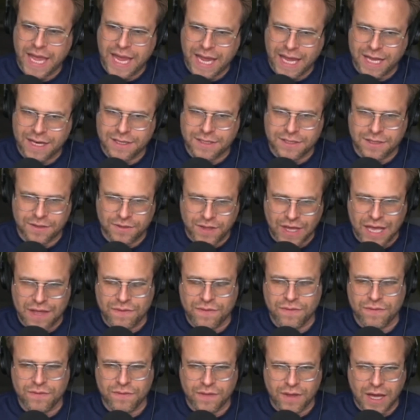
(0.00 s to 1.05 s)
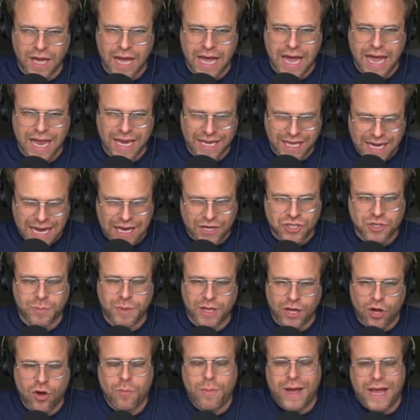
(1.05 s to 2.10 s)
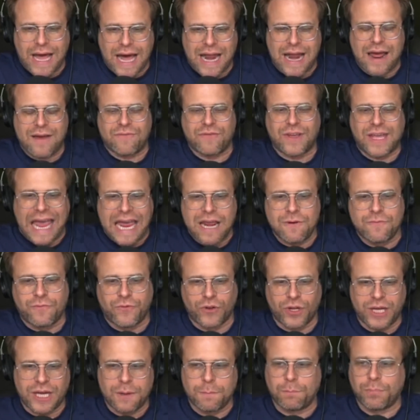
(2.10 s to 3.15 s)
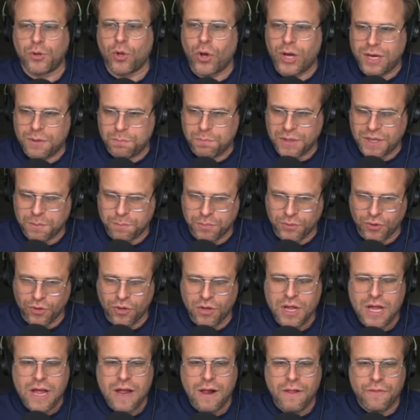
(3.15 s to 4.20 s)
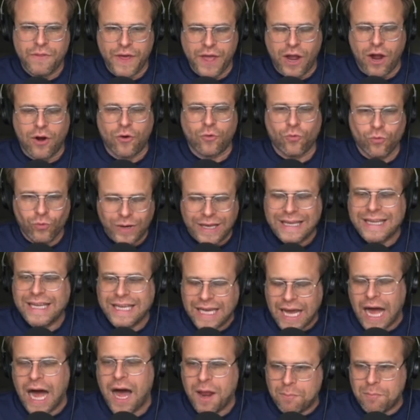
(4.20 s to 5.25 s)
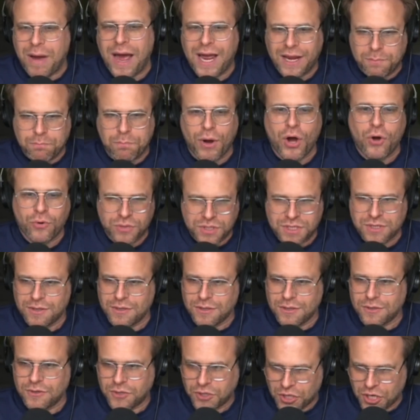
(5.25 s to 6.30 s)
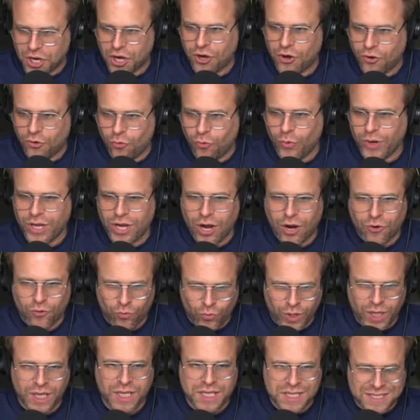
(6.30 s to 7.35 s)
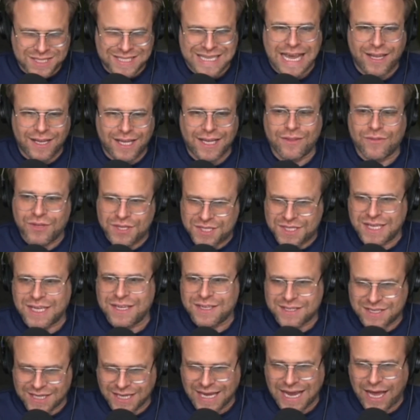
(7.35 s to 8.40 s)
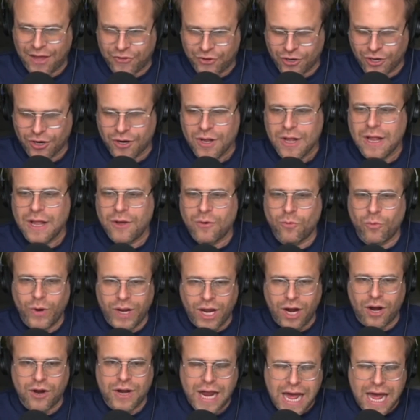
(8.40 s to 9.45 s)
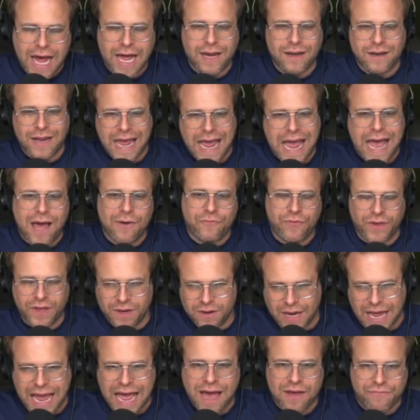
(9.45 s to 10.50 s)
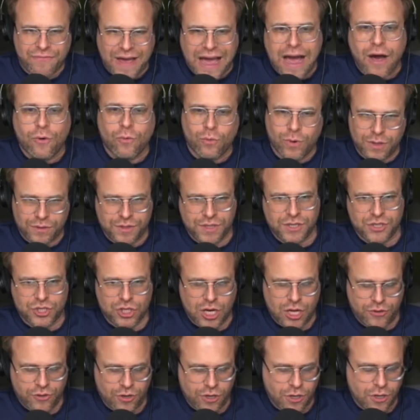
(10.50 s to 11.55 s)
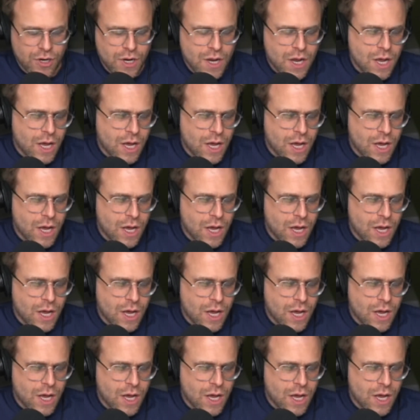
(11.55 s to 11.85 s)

And then I can actually be like, oh my God, I've gainfully employed people. They are really on my boat. We are really sailing the seas together. We are not half in, half out with each other.